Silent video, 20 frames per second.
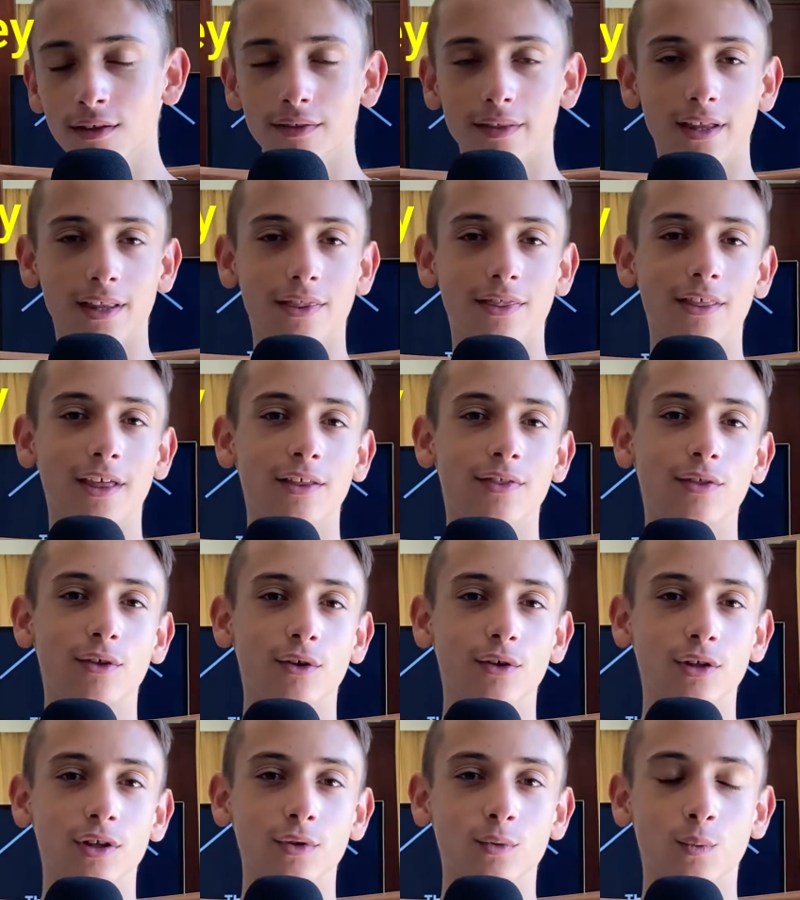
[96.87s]
that they
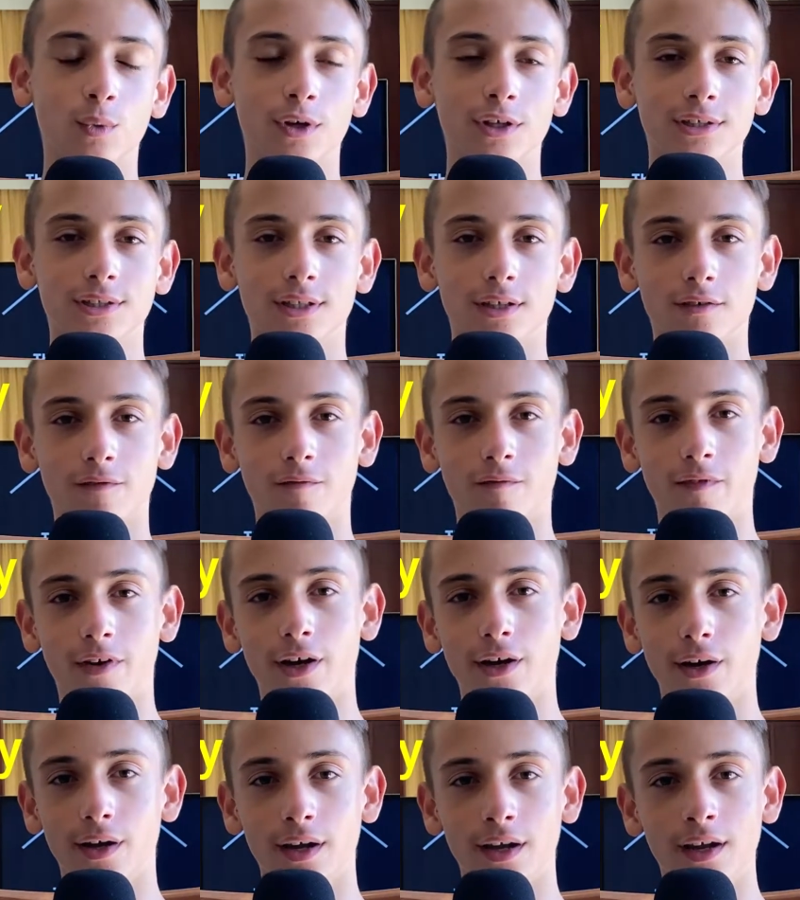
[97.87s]
thought it was
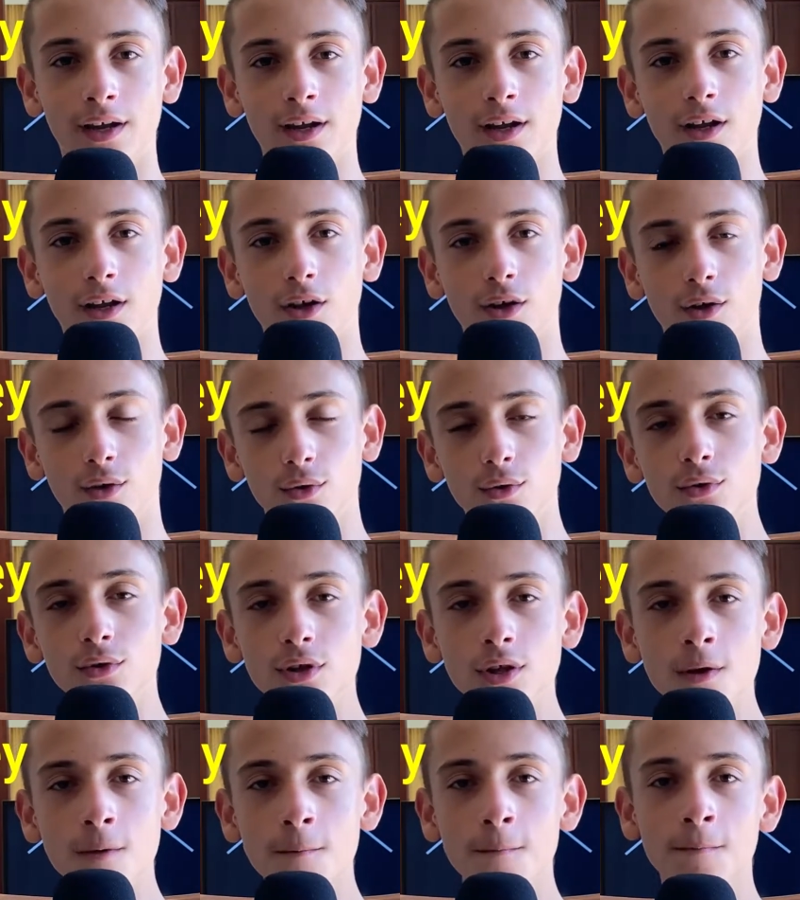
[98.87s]
very good,